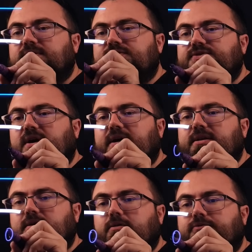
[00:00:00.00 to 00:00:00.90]

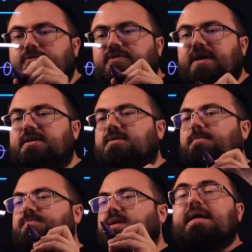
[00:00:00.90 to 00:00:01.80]
sine of theta.
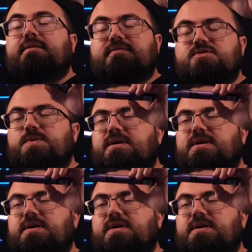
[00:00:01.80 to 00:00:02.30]
And this is